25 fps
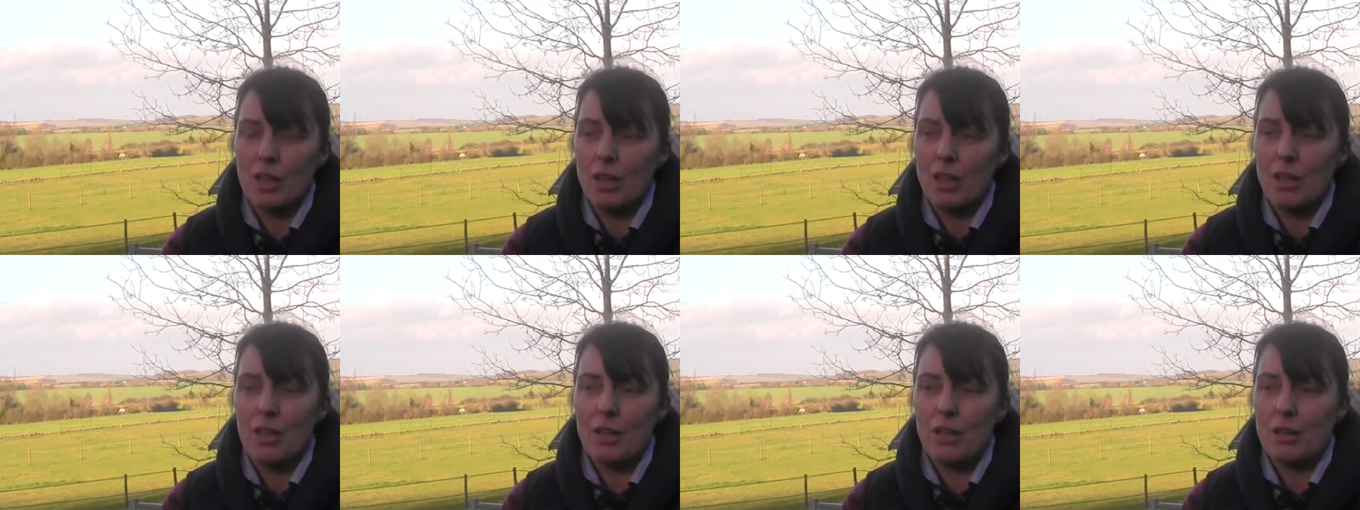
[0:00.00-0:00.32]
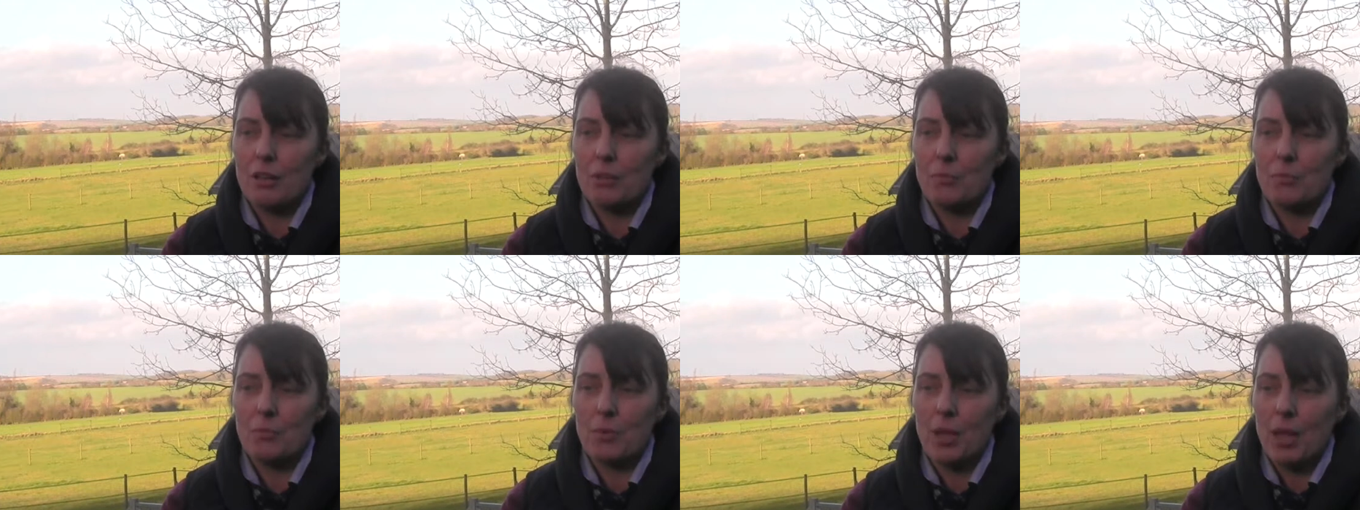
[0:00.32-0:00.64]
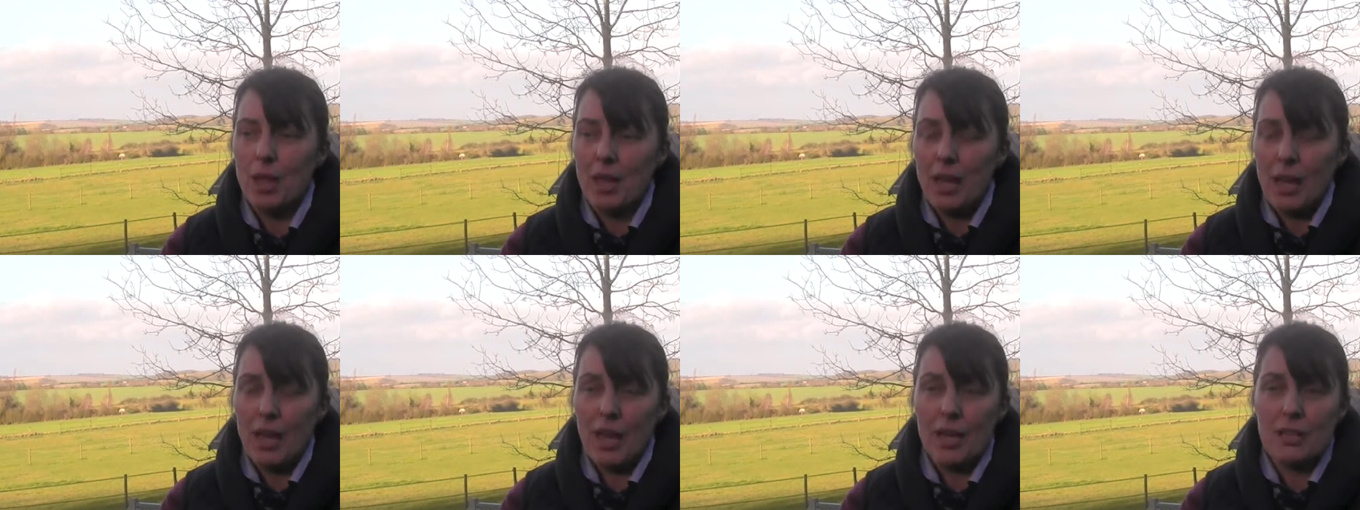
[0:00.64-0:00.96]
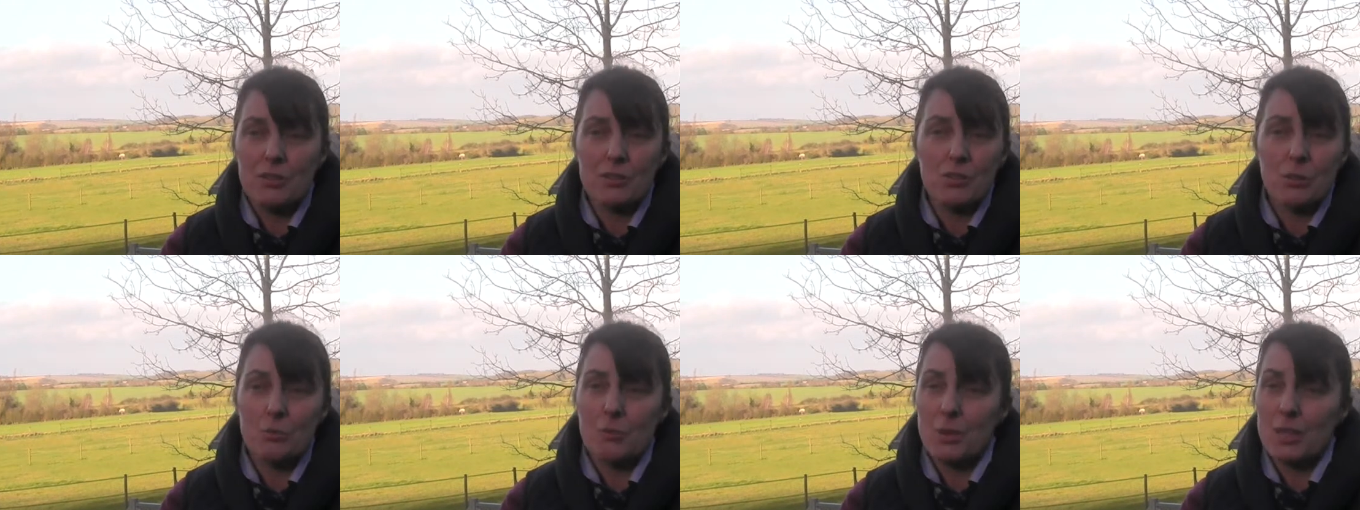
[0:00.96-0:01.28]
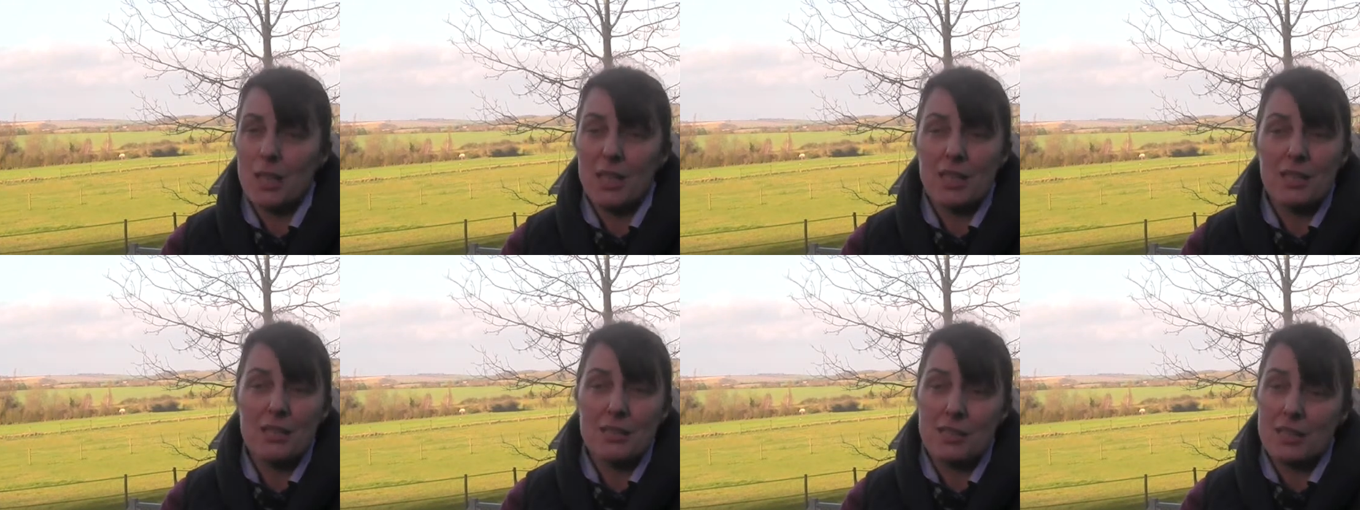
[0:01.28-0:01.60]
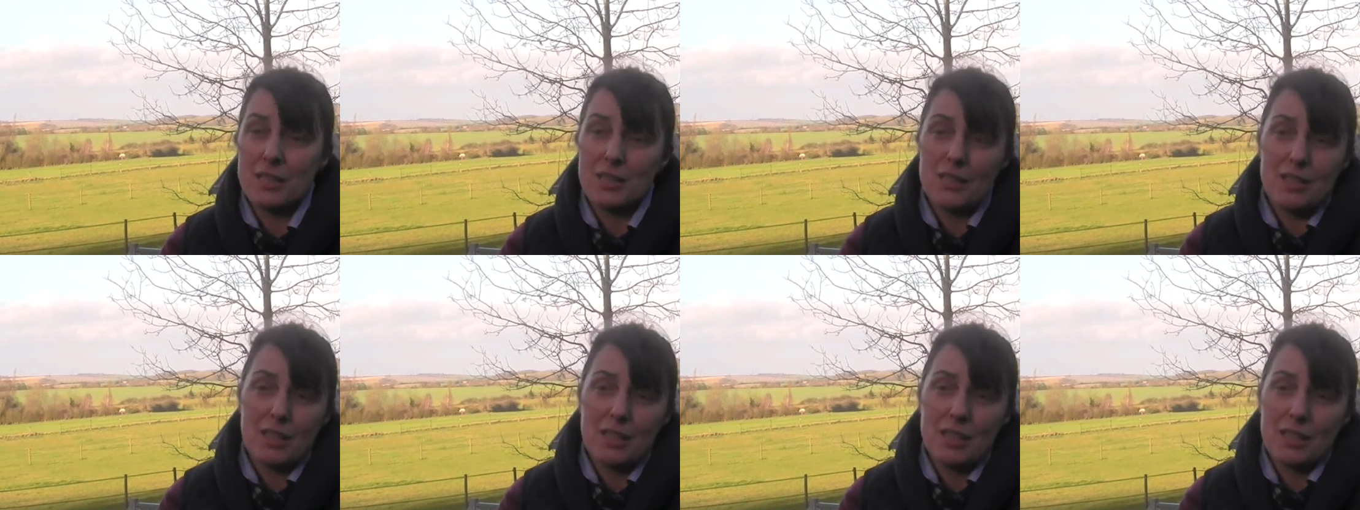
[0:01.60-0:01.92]
and
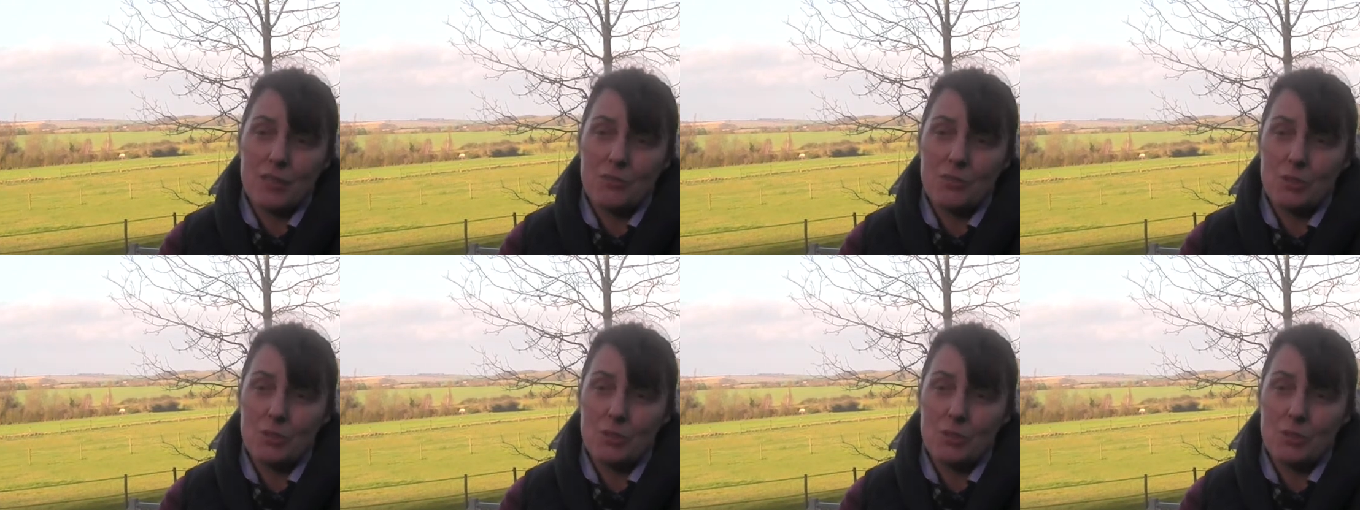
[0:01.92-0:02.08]
dominating the scene,